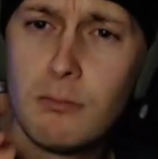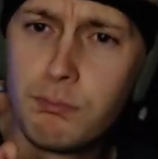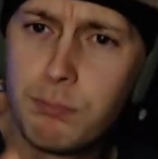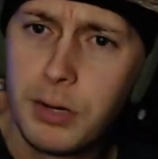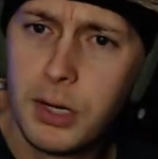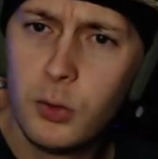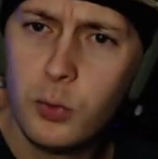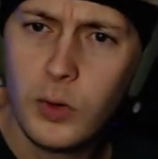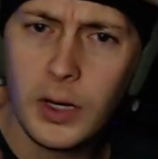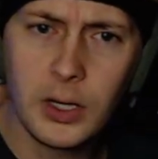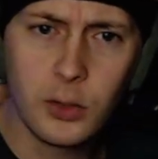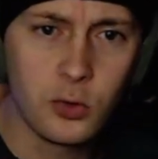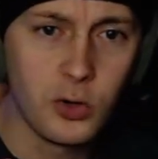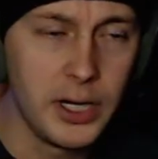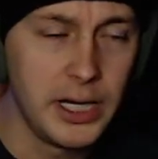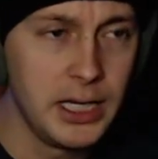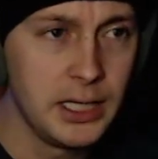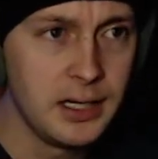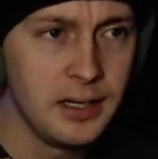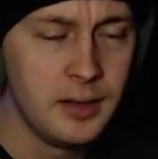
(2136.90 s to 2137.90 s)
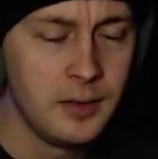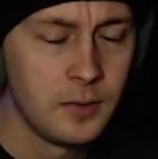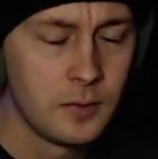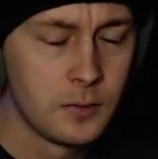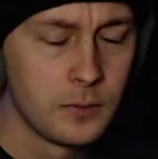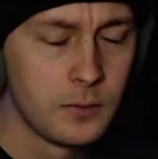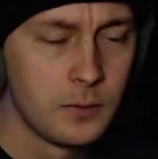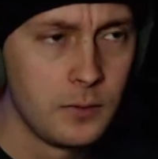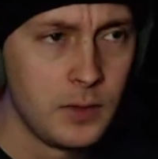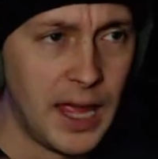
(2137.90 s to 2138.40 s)
Blue and green,
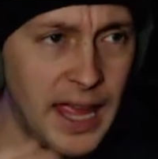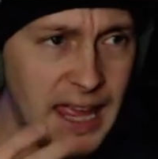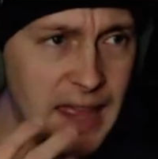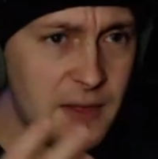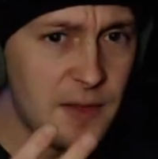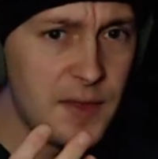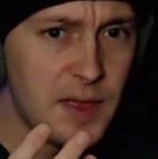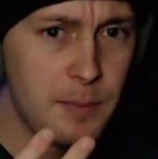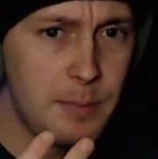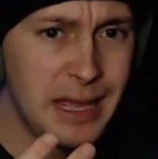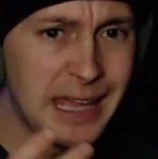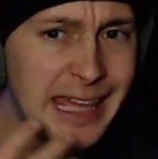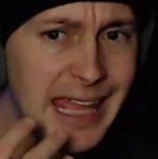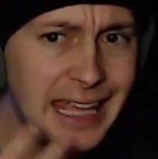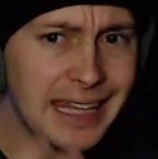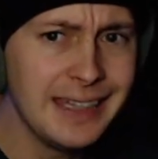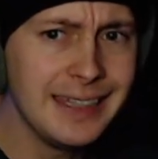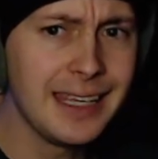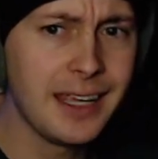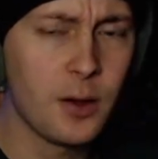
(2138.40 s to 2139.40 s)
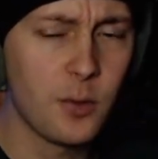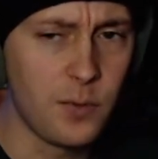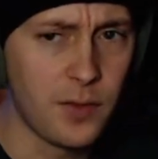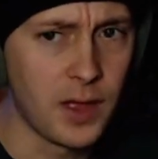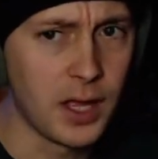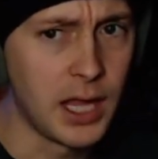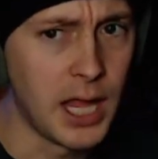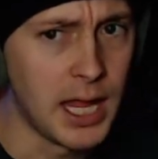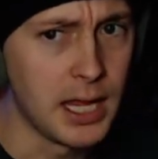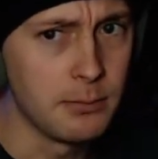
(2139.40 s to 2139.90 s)
in the beginning of the
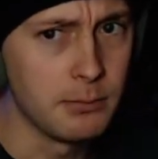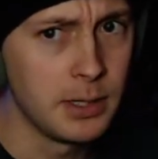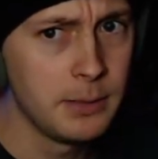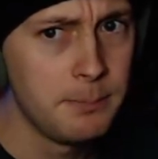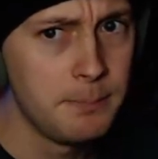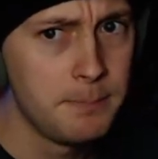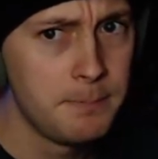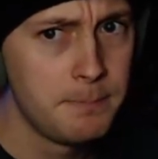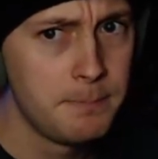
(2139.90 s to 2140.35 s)
game,